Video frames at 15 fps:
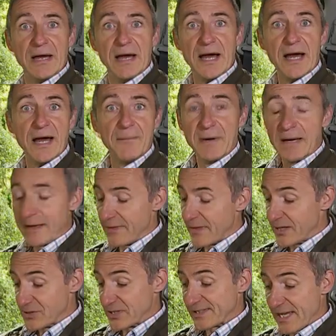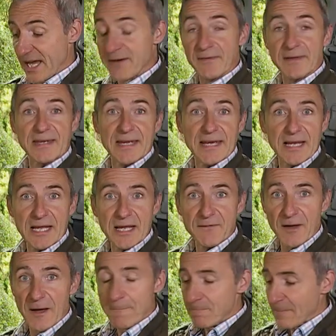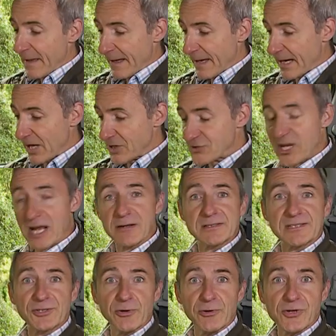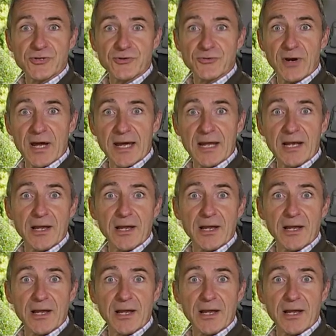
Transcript: They're just ahead of the gear lever. A shallow storage tray